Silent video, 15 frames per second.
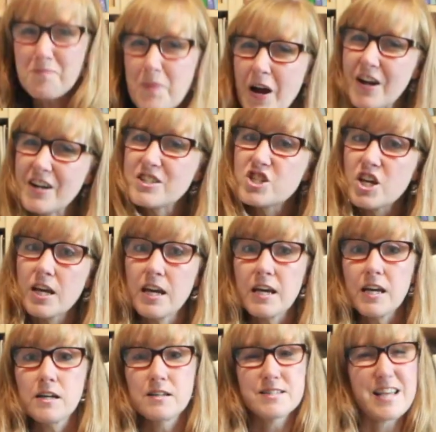our
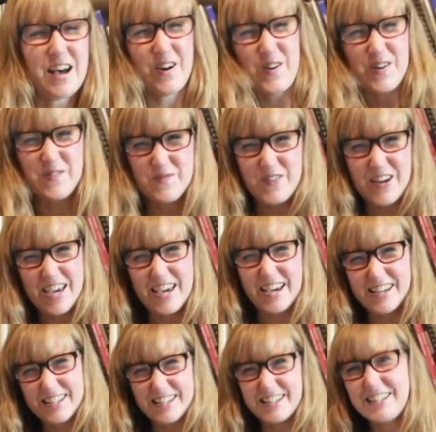jiggles out and
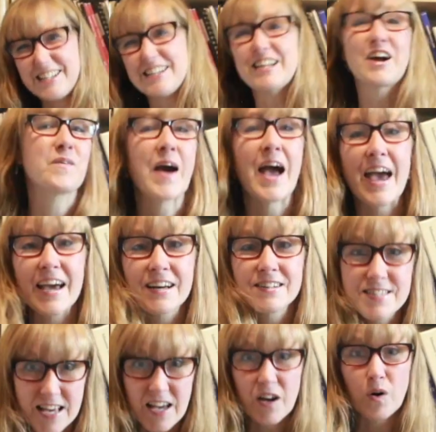wiggle our
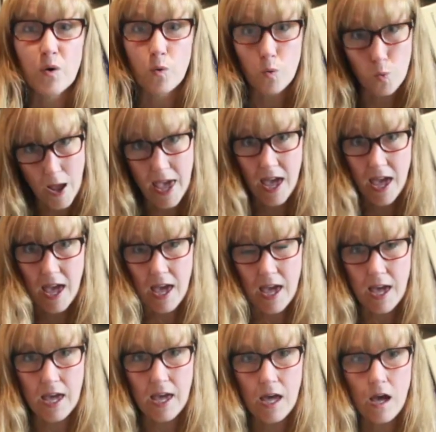waggles
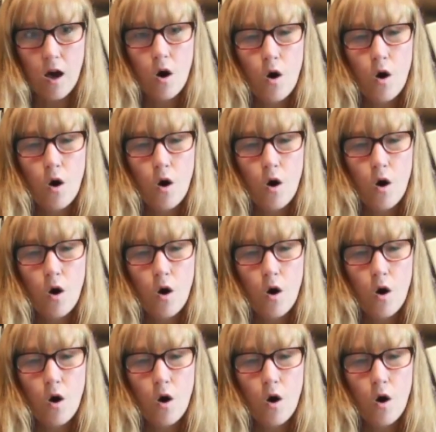away.